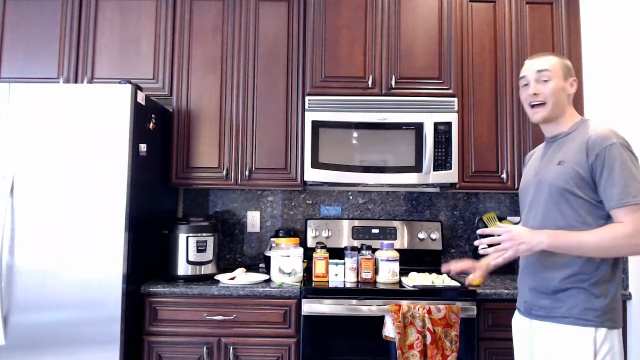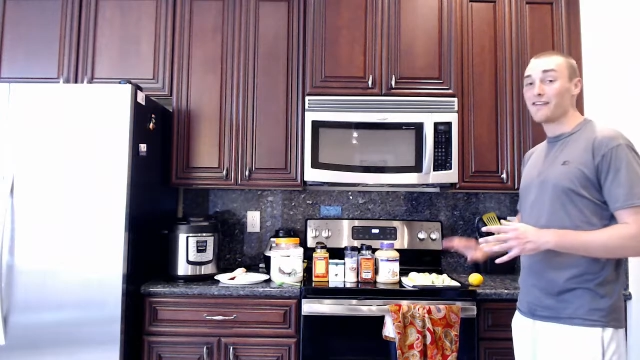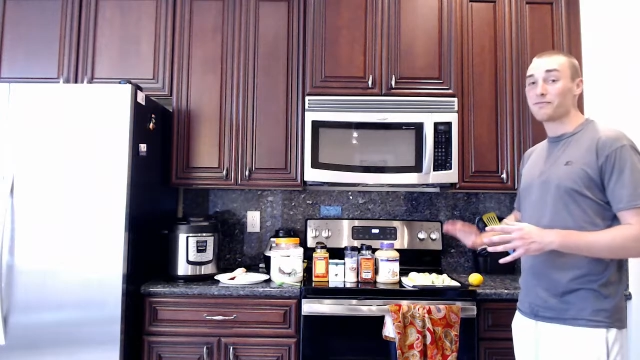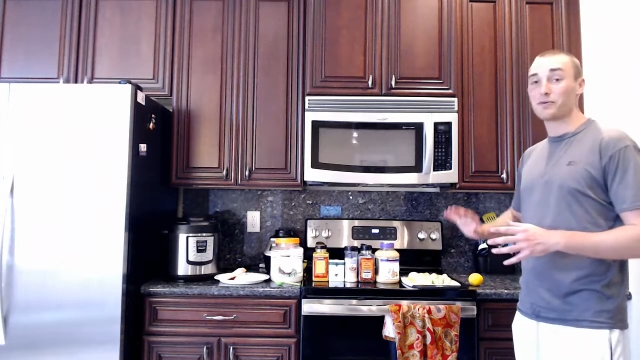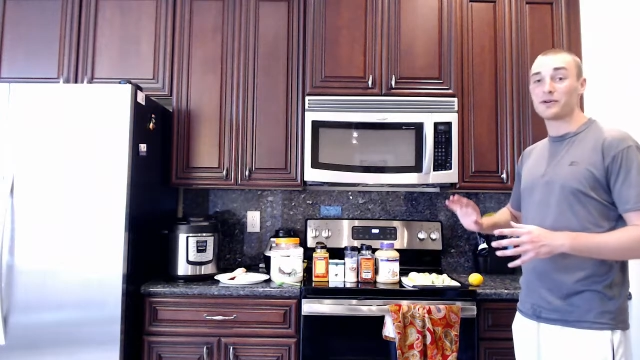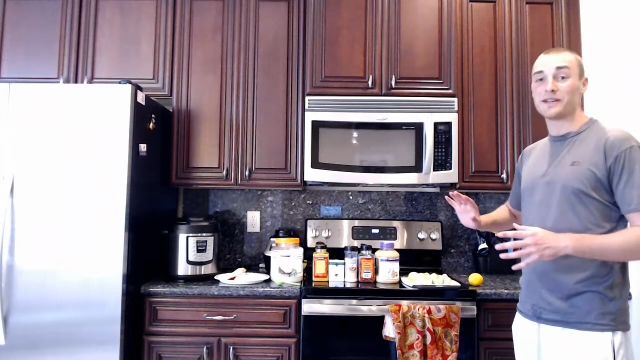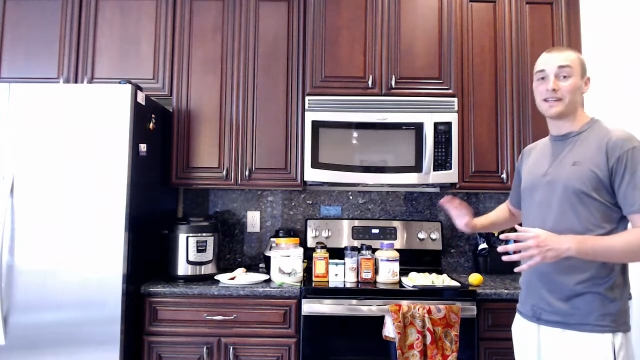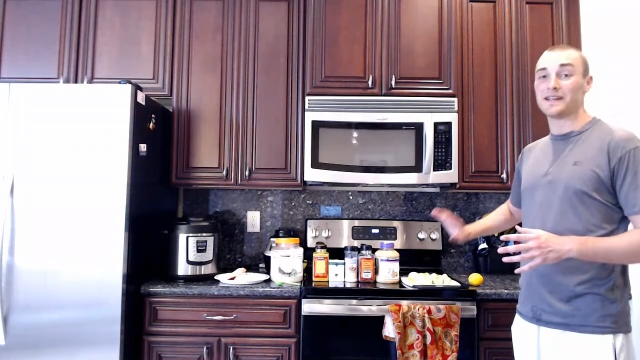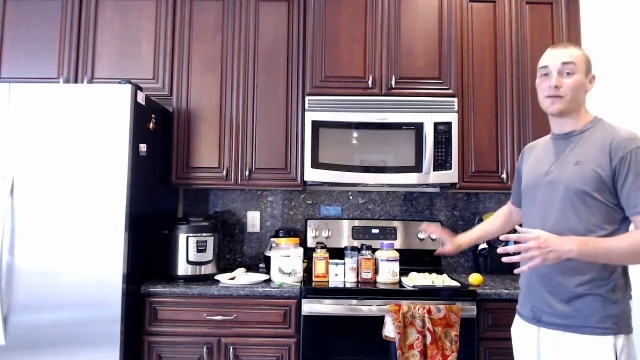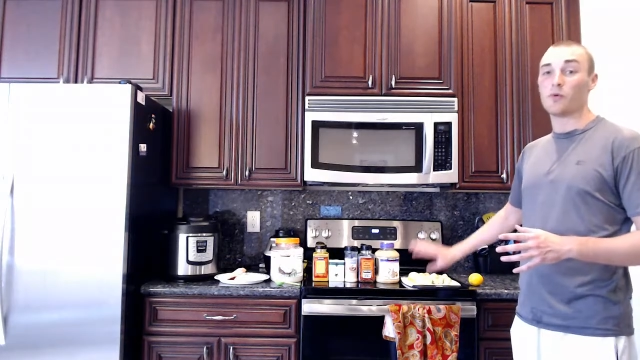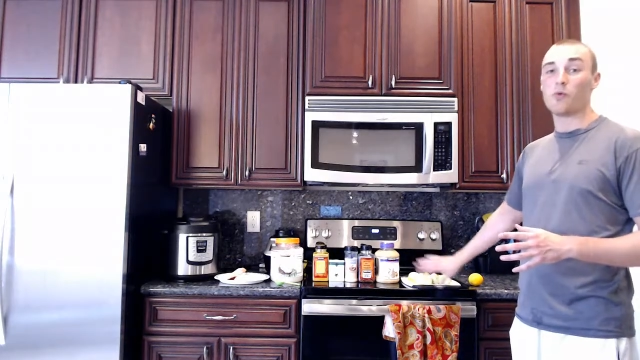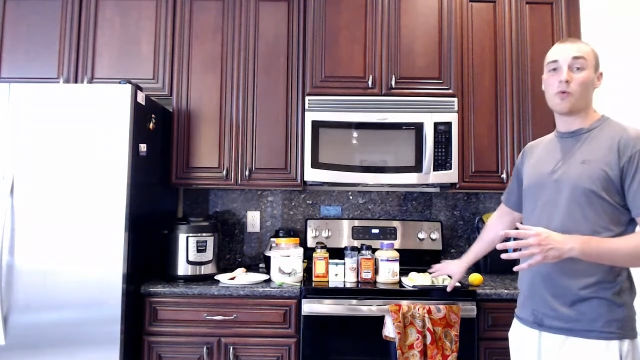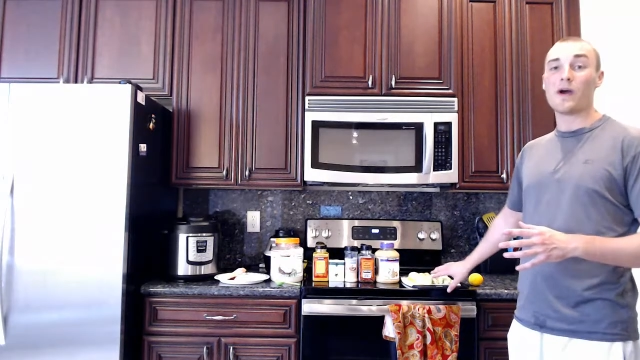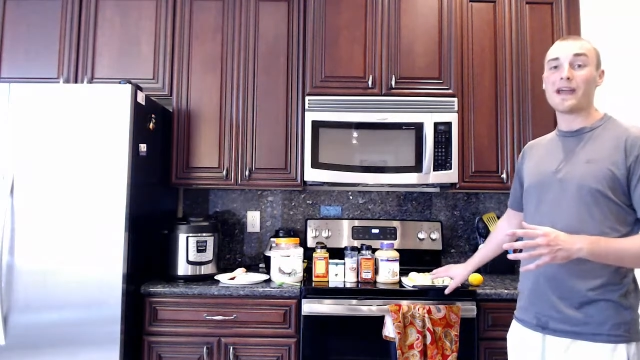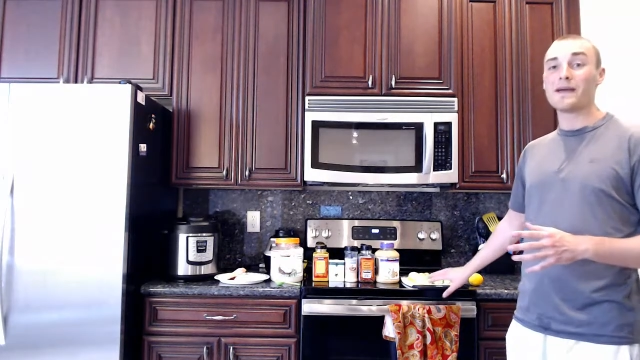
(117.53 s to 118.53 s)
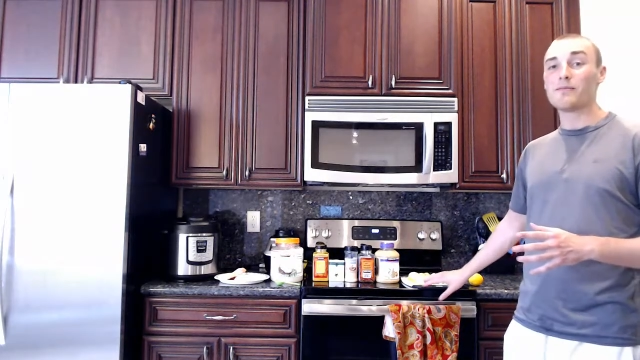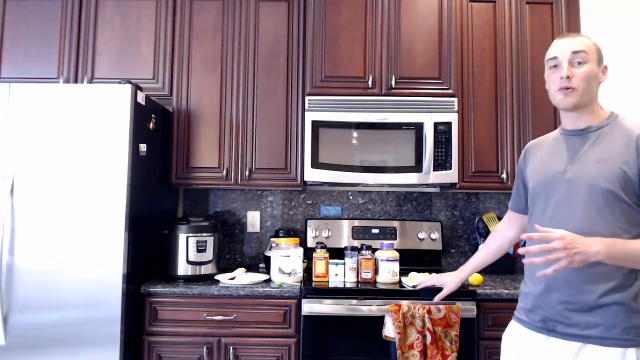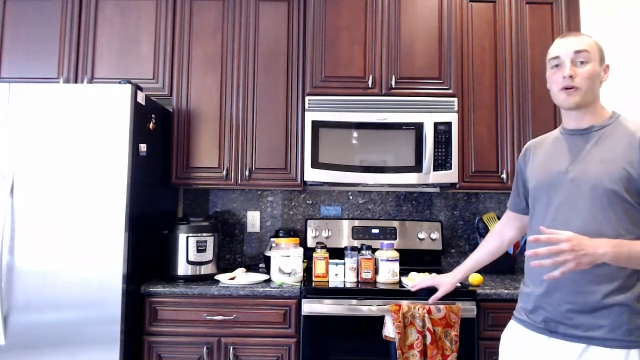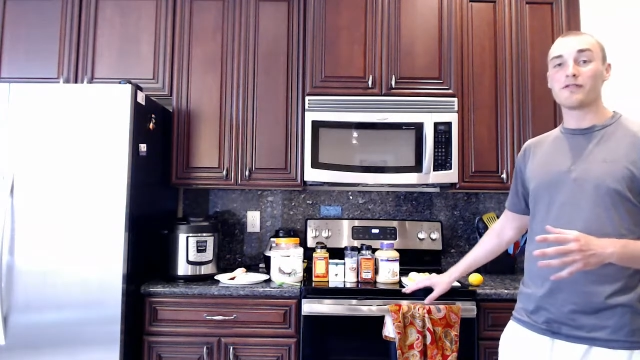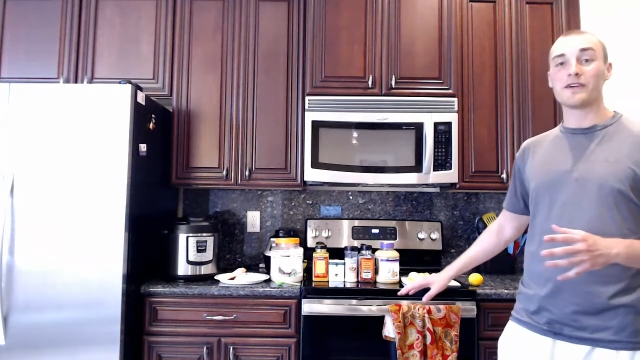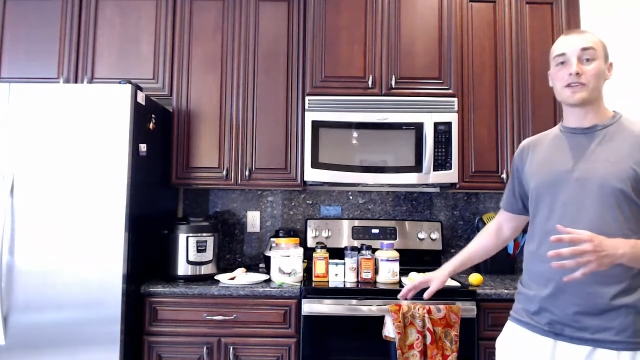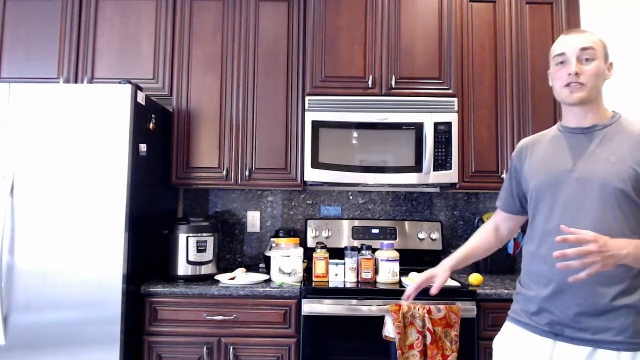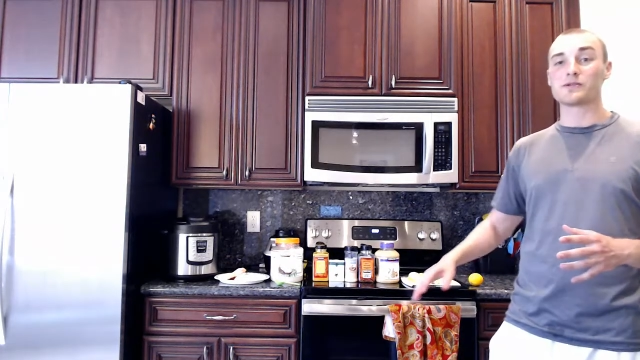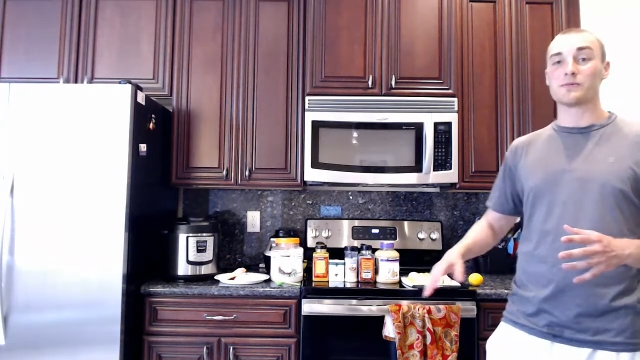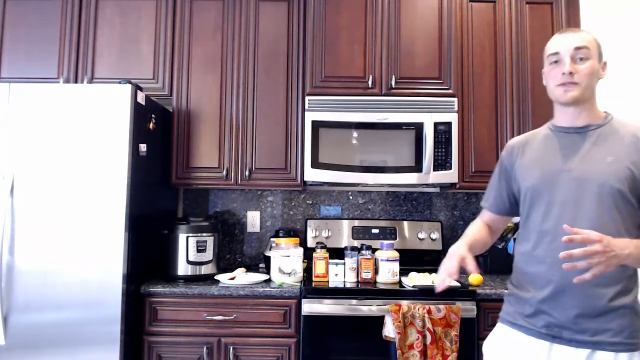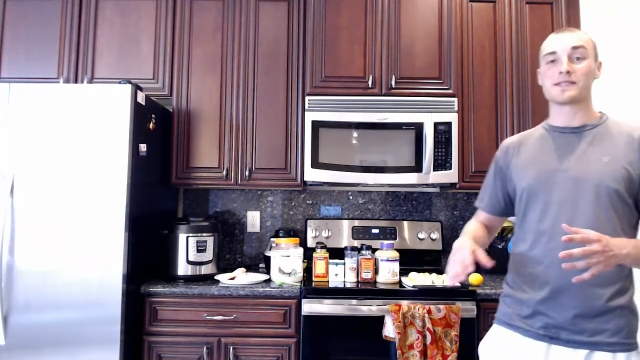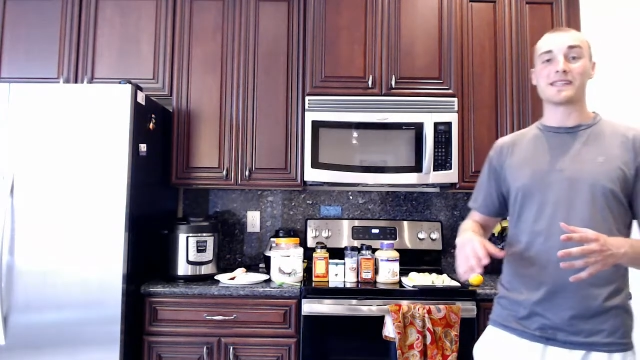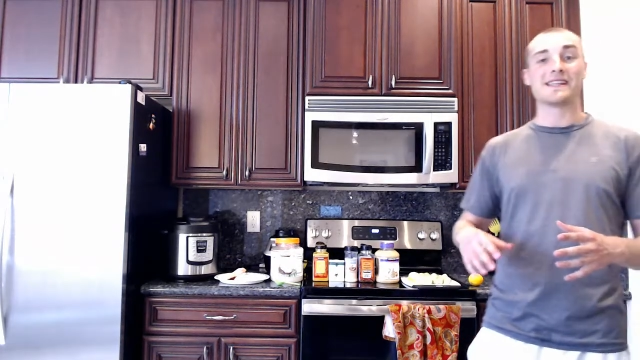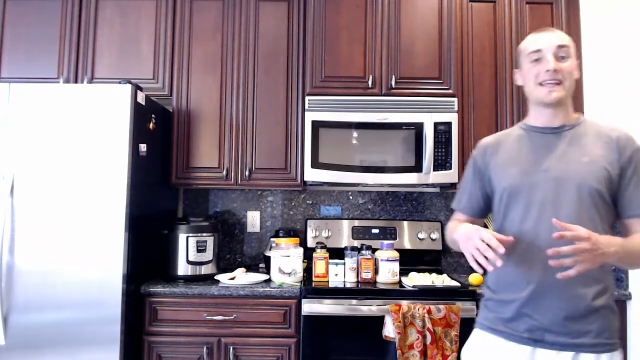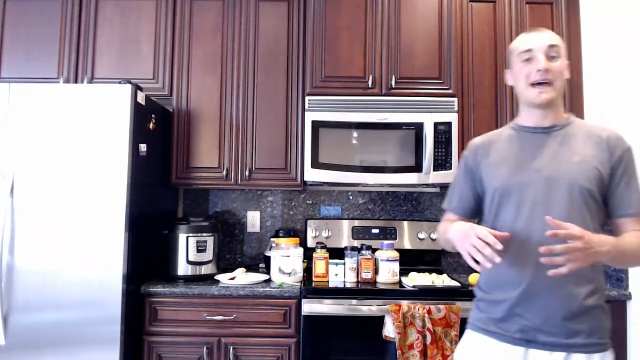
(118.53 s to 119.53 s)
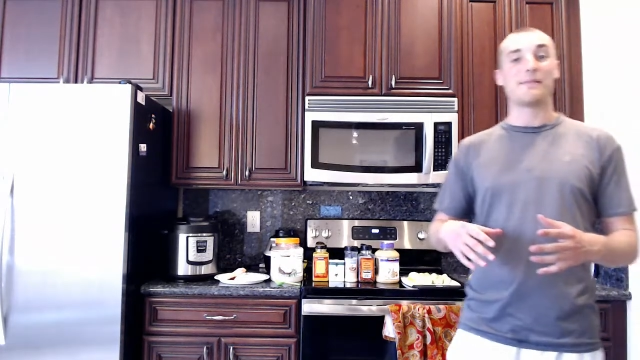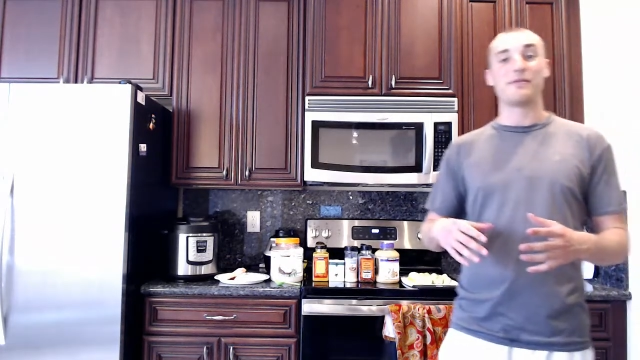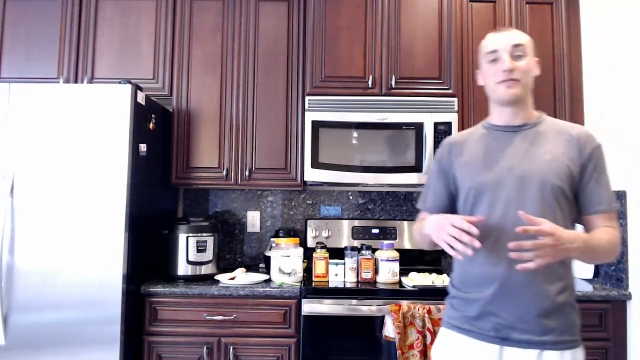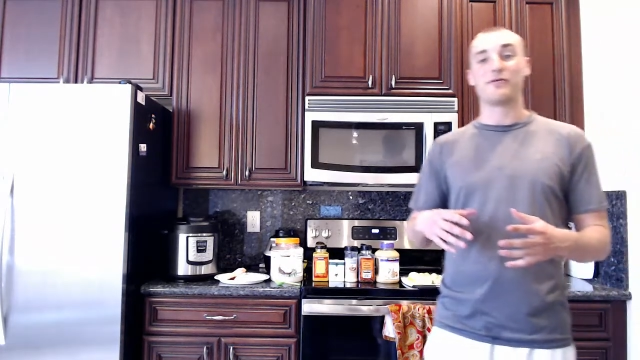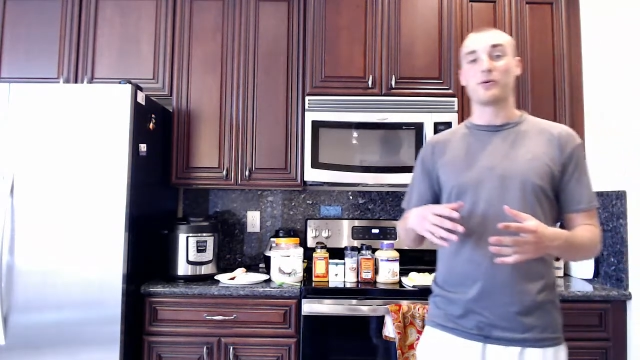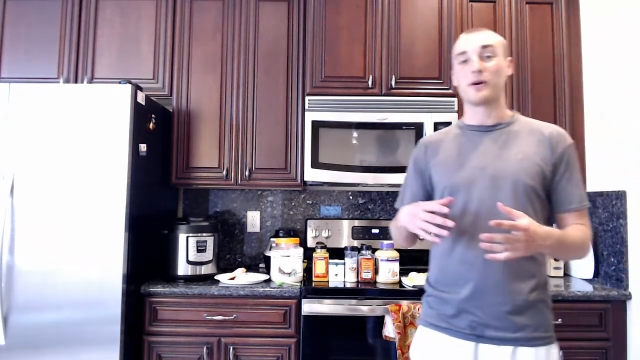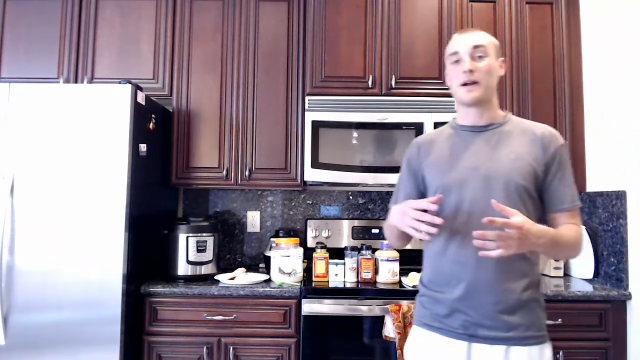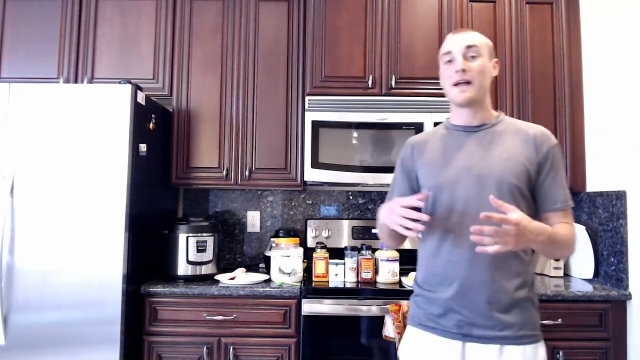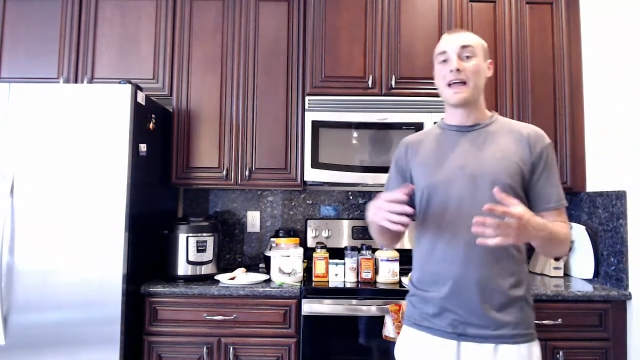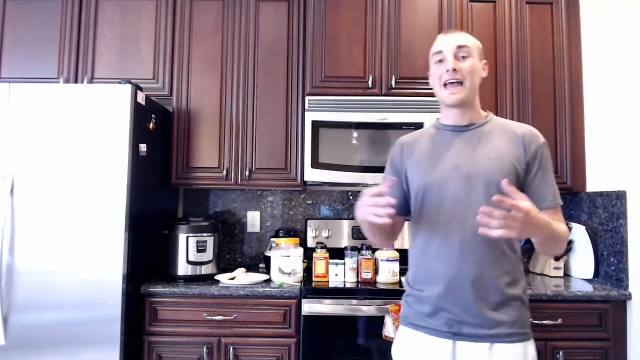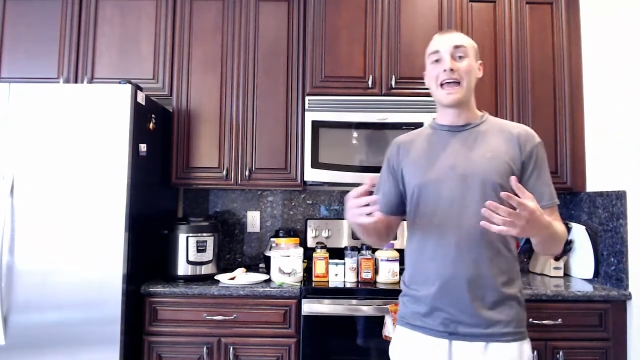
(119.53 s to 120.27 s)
and I've put in way more vegetables than that before.